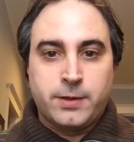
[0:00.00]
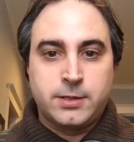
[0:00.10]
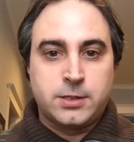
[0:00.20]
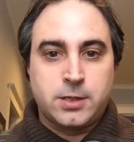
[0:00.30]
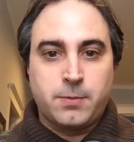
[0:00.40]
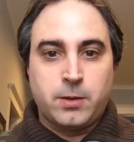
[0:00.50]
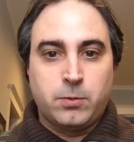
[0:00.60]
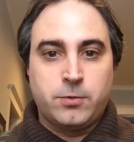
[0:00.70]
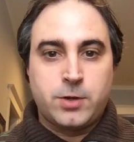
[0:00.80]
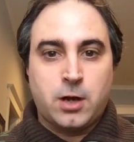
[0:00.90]
This is something
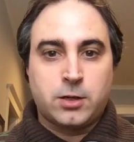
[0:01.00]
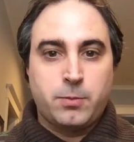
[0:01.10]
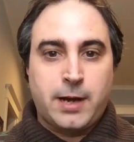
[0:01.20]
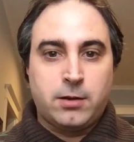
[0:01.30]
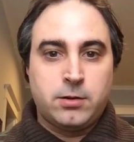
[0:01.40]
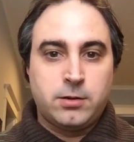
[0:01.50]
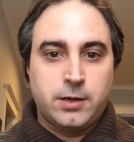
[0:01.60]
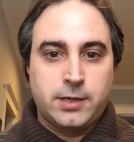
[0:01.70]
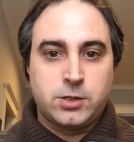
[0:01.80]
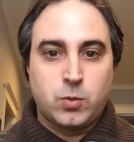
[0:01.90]
we've talked about.
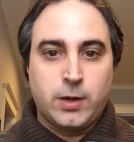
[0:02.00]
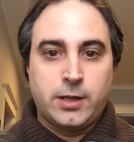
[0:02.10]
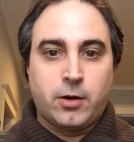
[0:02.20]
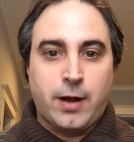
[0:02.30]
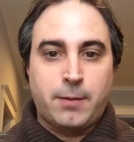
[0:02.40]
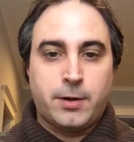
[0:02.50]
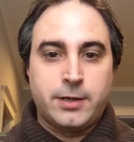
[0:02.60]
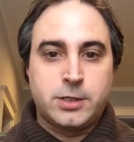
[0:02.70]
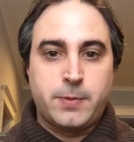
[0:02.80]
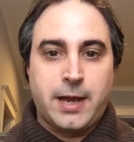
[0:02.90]
It's the way the grammar
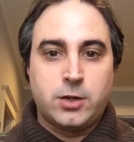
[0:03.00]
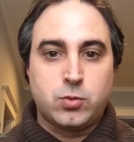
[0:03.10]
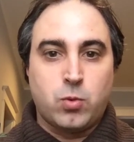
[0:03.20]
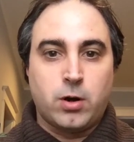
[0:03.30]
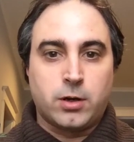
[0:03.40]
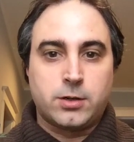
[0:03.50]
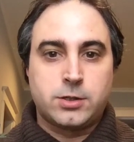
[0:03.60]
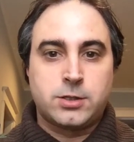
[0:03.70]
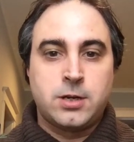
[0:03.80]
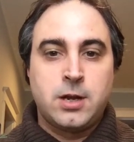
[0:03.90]
in Spanish
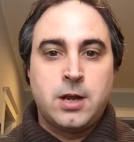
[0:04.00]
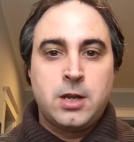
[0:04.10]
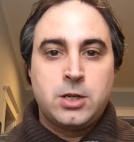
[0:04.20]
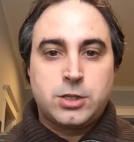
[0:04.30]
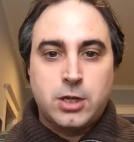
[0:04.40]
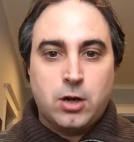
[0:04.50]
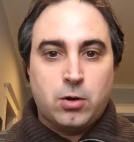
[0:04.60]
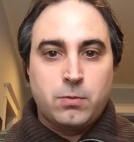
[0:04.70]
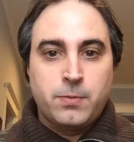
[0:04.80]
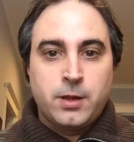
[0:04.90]
works.
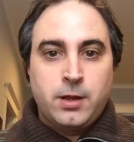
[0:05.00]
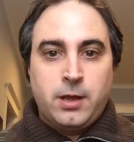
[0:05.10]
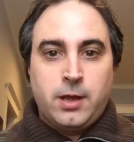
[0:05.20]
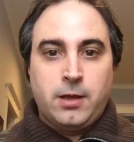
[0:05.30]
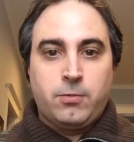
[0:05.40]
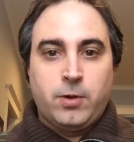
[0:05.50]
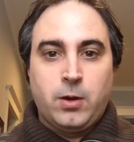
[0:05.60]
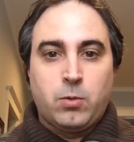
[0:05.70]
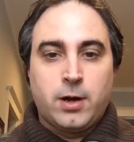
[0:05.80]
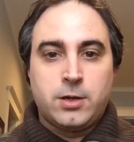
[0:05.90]
So, if we
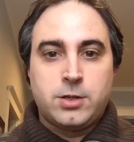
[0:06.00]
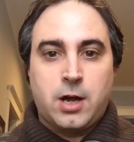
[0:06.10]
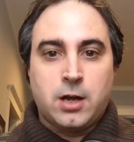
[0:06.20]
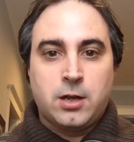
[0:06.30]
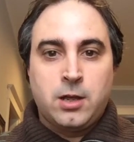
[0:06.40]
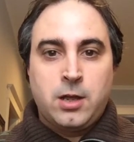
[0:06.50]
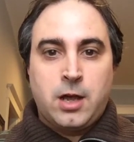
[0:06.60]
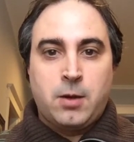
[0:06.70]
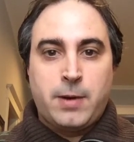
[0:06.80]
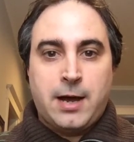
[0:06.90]
want to talk
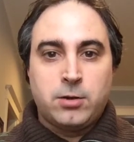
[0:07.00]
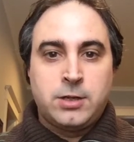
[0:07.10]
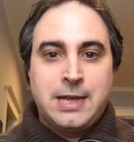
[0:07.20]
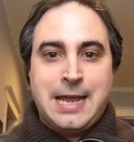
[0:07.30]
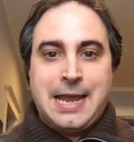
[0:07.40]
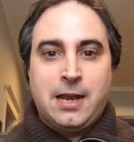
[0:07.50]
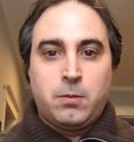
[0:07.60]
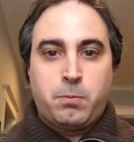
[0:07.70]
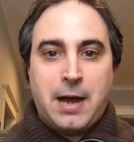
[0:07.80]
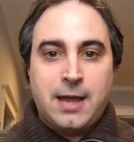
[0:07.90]
about el
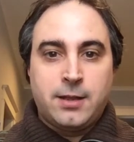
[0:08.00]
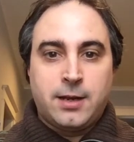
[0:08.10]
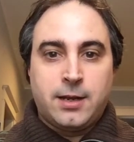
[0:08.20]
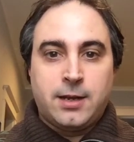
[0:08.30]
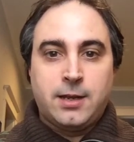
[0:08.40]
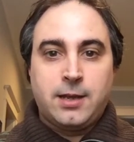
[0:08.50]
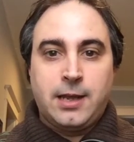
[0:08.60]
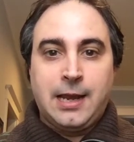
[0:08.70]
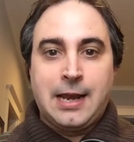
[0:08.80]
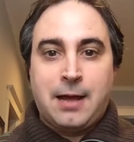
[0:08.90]
padre
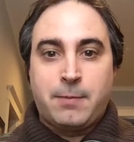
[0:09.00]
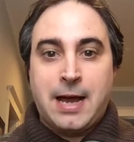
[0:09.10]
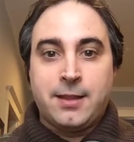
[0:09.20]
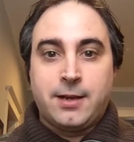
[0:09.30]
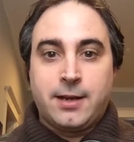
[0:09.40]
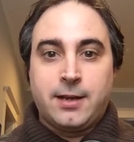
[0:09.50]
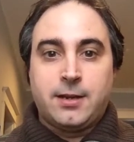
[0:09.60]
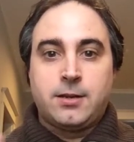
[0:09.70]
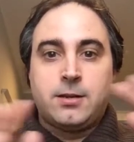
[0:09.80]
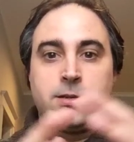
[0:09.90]
y la madre
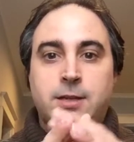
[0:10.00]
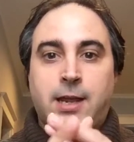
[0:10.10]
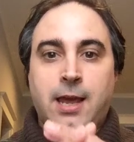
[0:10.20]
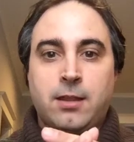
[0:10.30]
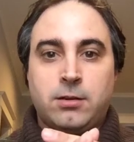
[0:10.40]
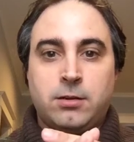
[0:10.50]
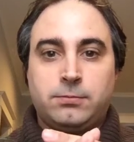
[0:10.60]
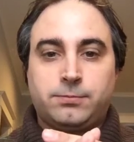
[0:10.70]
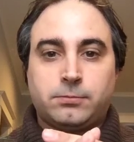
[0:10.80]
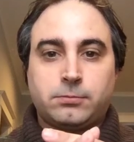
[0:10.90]

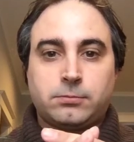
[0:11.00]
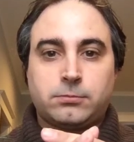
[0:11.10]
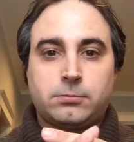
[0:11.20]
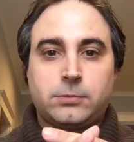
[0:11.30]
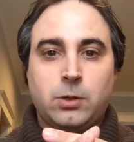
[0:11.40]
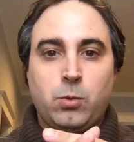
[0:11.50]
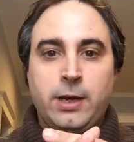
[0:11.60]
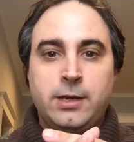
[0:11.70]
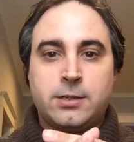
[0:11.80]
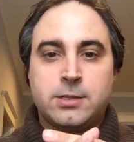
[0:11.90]
together, we
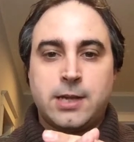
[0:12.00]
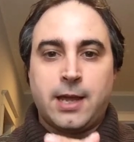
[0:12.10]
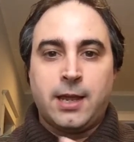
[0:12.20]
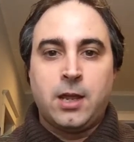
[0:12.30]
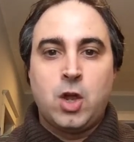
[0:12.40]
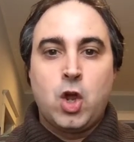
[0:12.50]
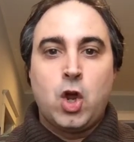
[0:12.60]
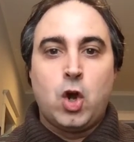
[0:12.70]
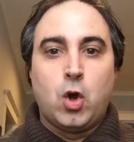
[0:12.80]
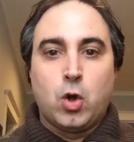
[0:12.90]
need to say
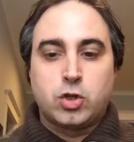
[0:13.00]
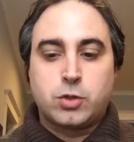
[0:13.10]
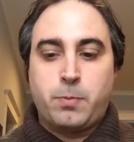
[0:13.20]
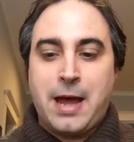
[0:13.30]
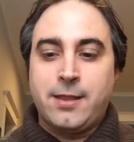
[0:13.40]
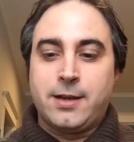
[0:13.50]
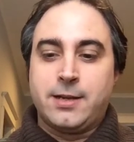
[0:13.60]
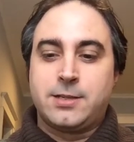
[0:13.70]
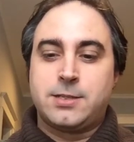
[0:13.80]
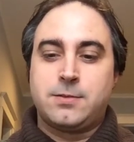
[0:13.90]
los
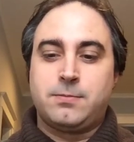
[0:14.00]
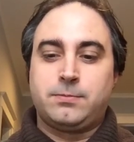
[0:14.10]
padres.